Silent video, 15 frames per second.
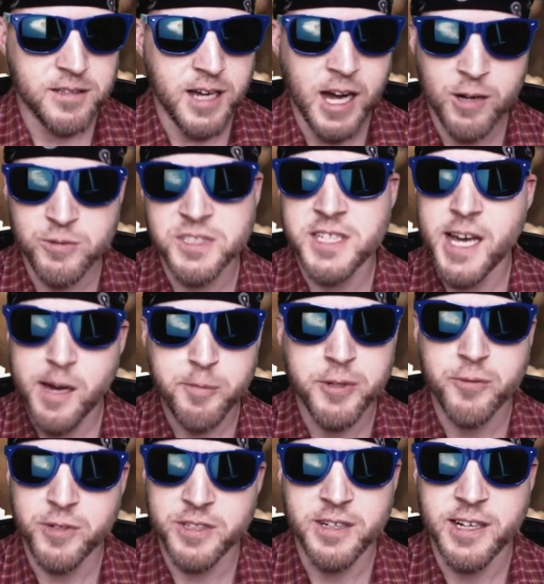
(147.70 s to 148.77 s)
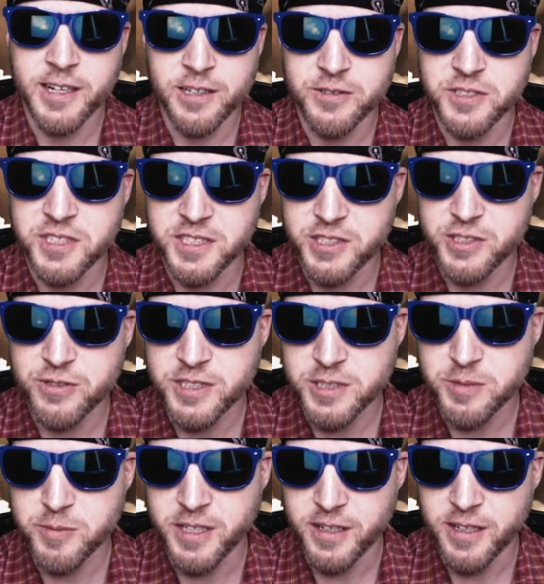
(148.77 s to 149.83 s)
I was happy with an 806,
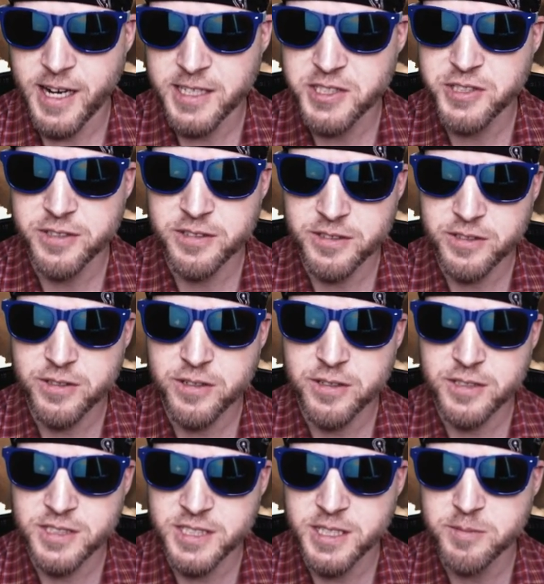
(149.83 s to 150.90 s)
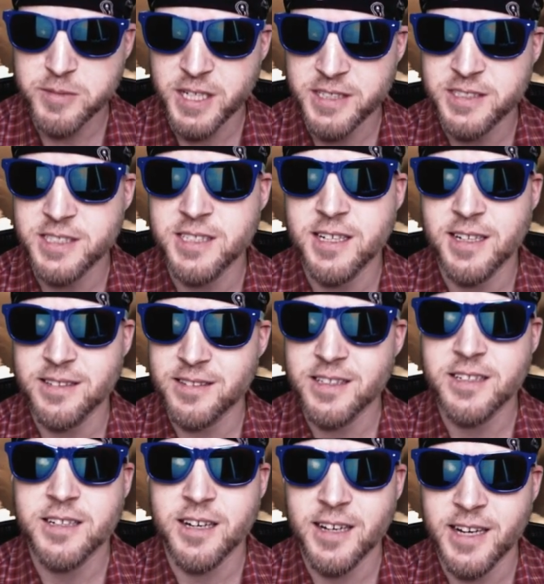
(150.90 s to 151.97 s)
trust me. Actually, on the 3rd attempt, I did not
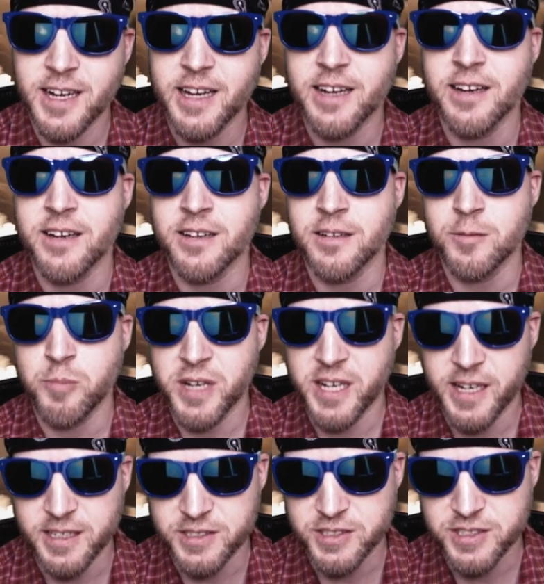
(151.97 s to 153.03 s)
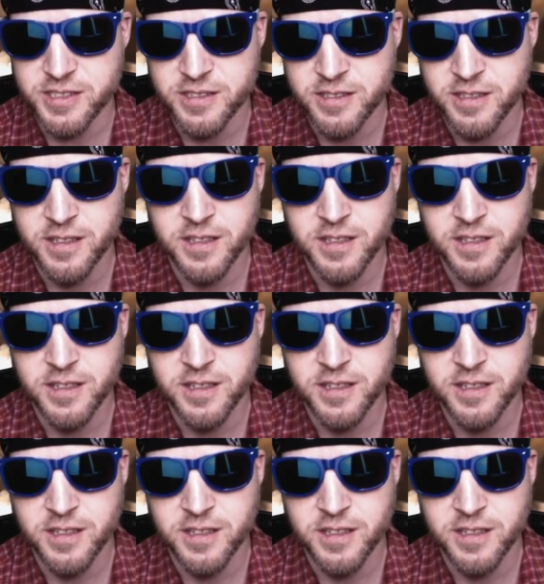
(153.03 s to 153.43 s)
think I had passed.